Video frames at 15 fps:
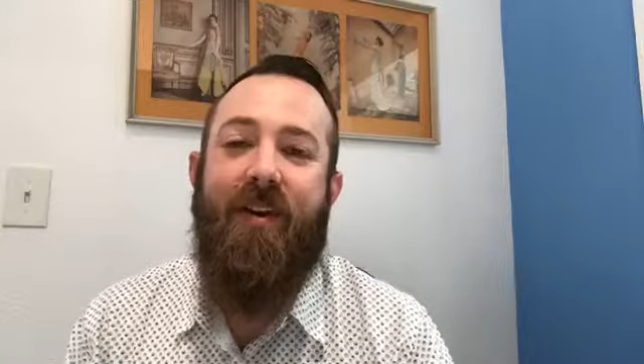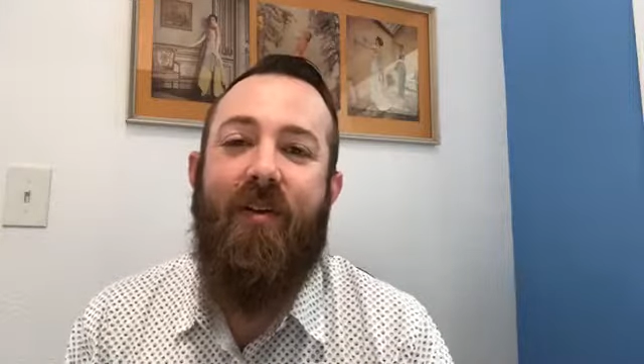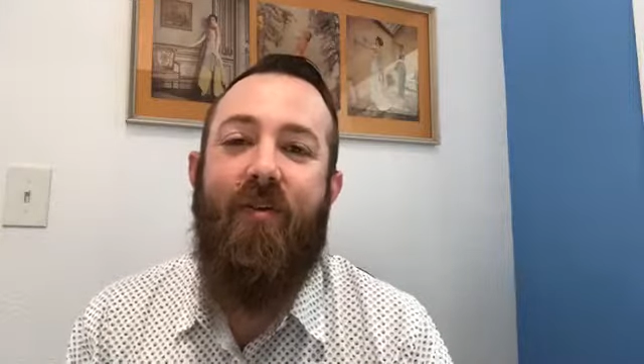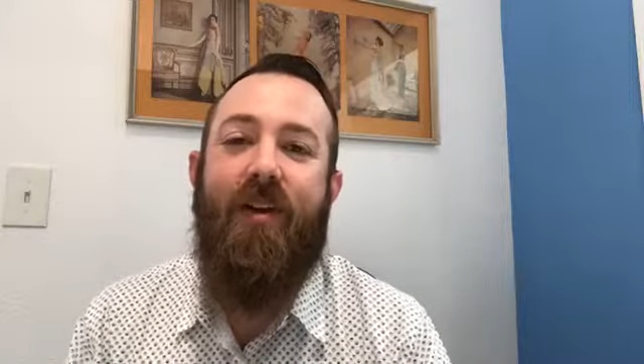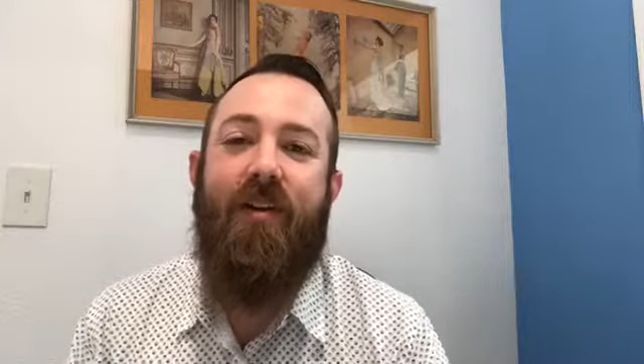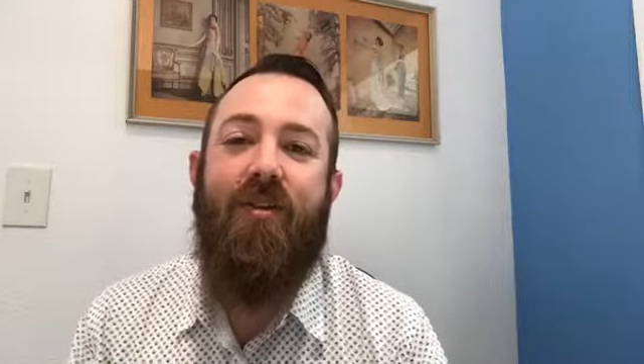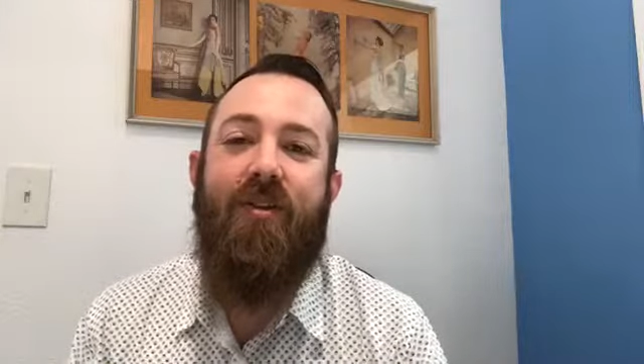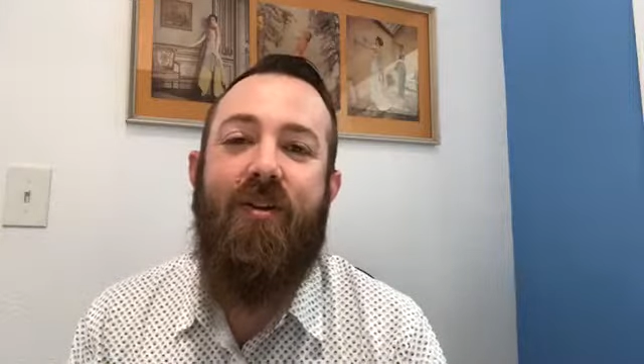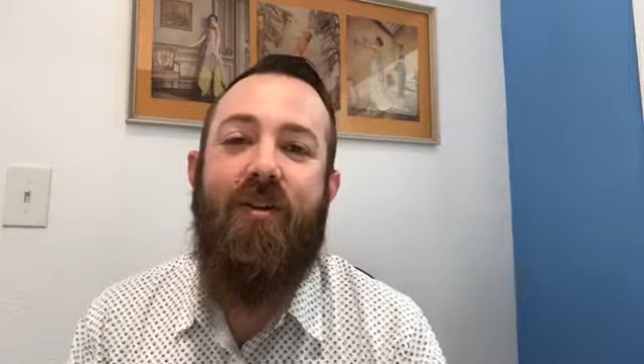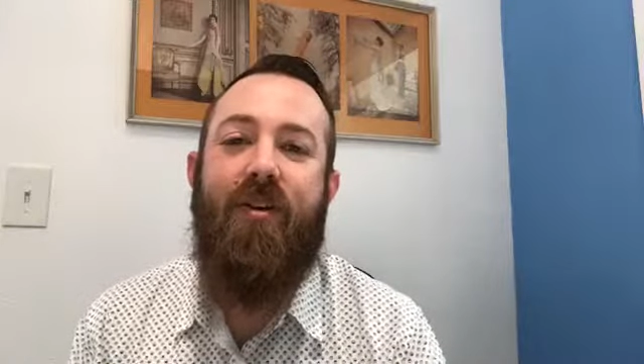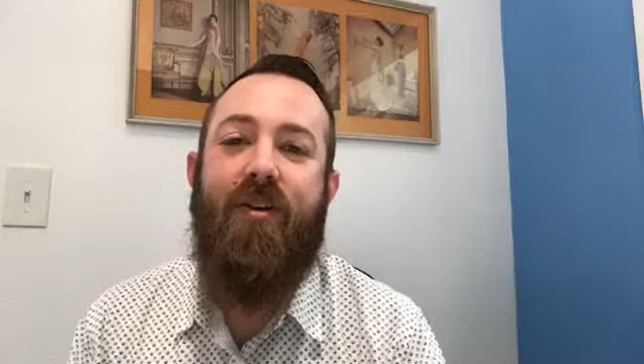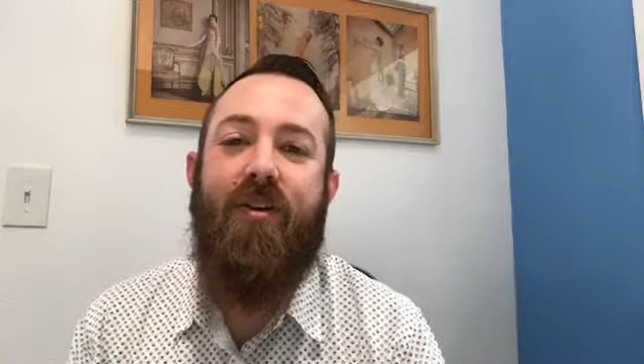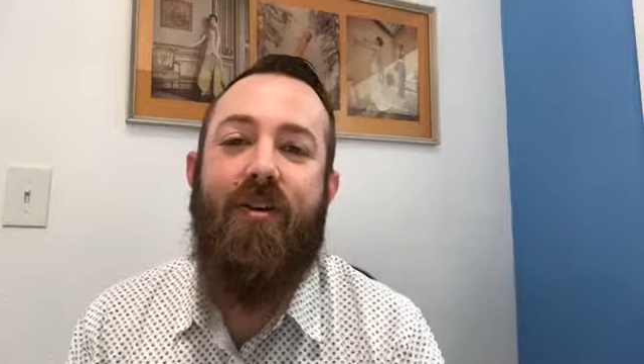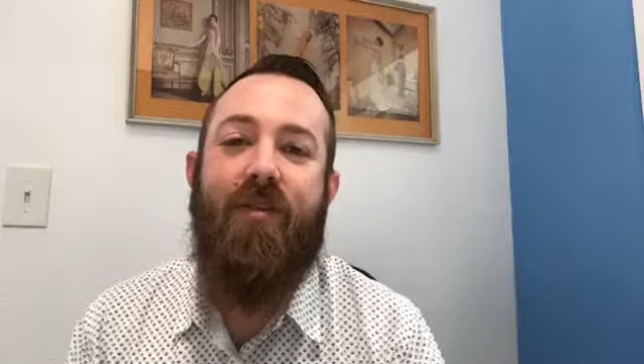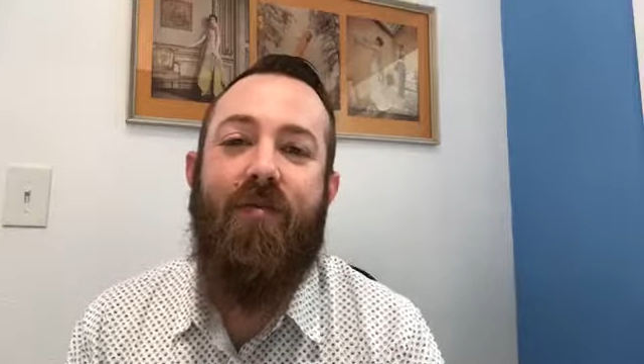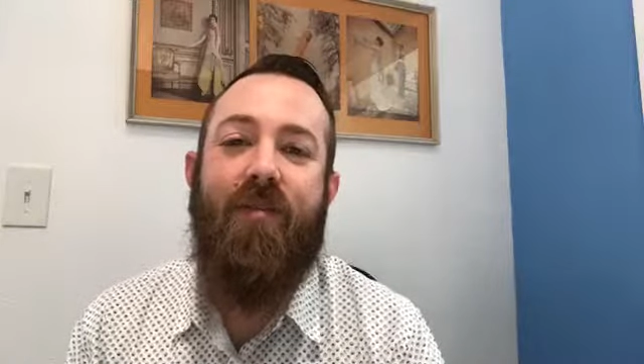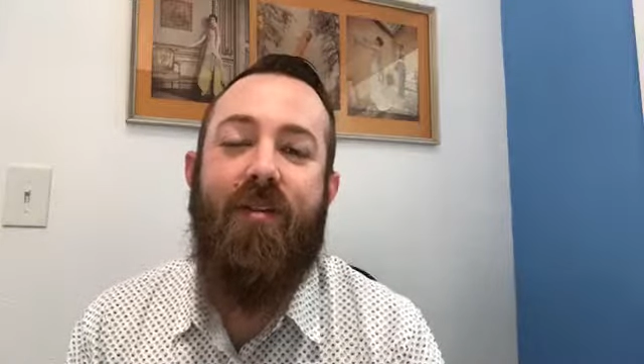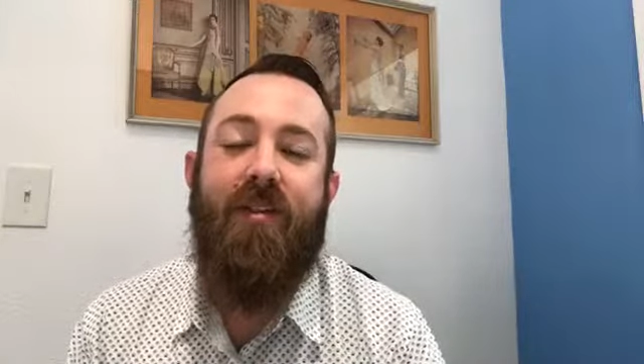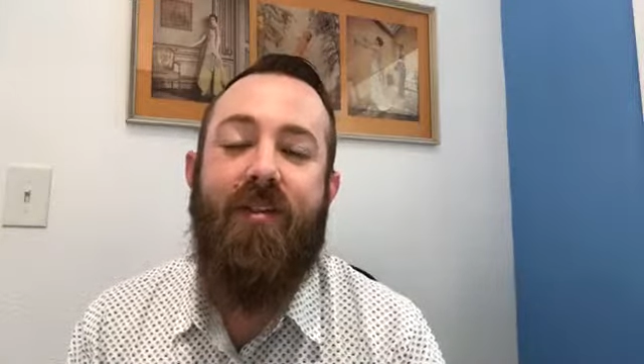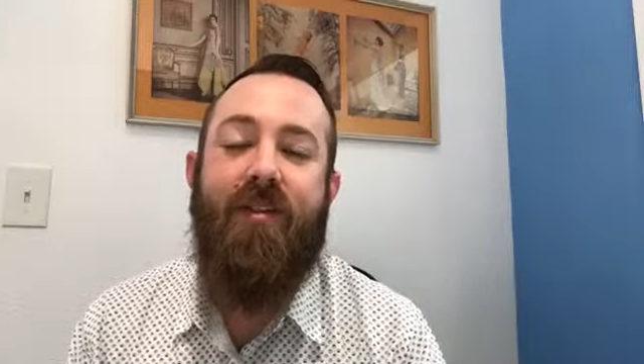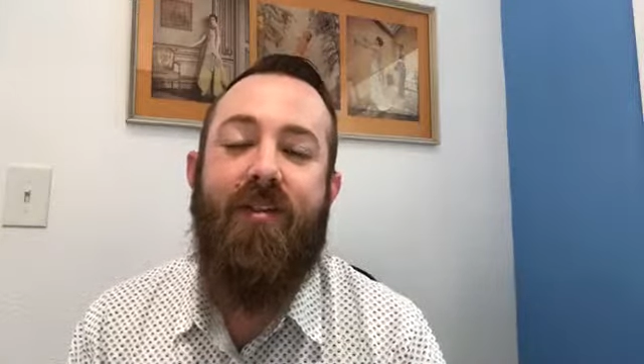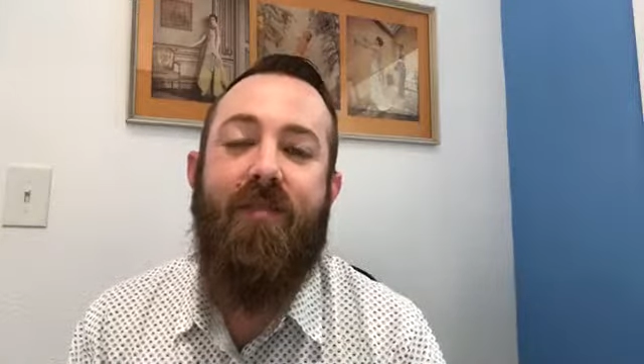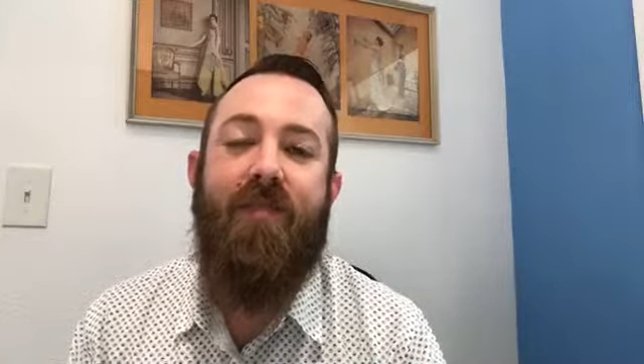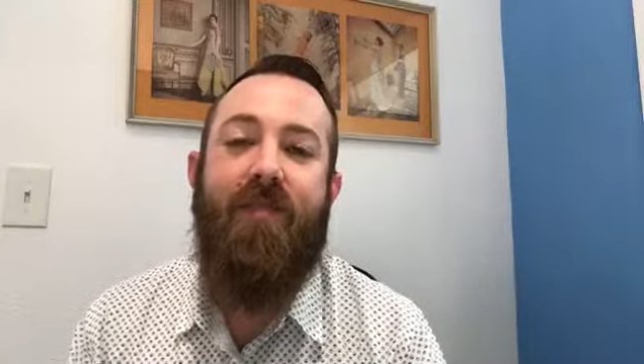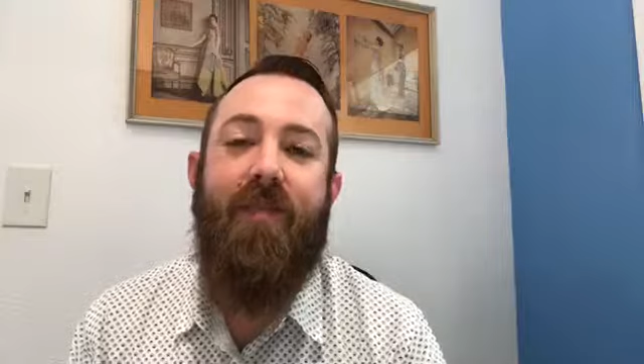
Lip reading: and we can show you all the differences.